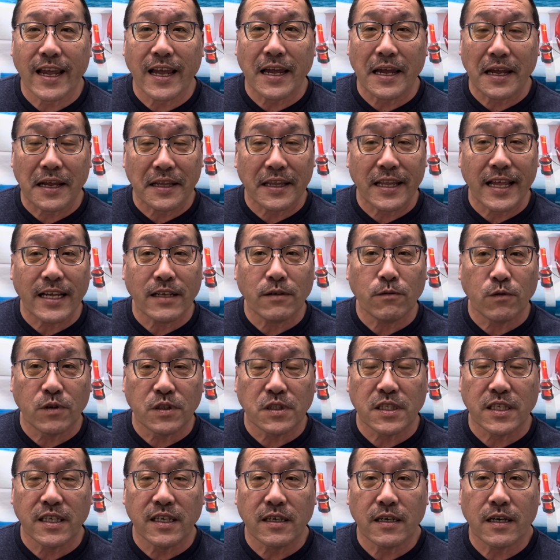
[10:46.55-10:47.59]
and that was
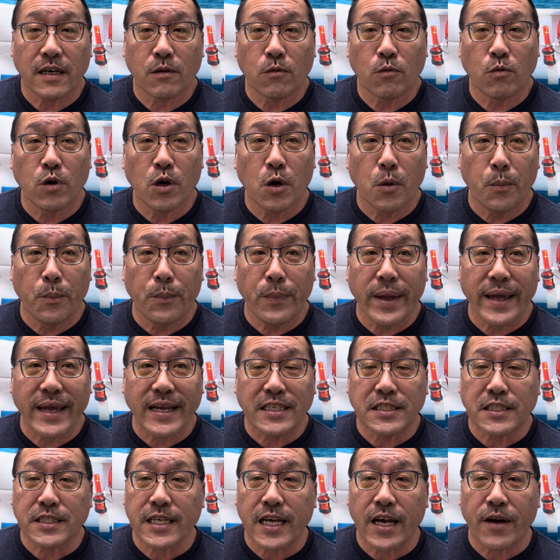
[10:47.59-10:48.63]
a real big
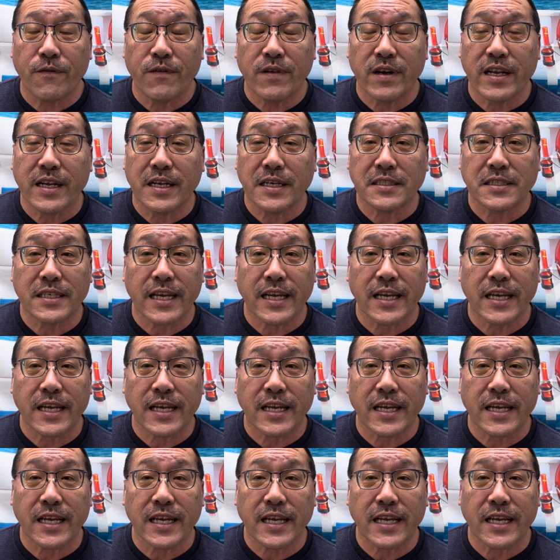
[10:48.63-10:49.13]
70s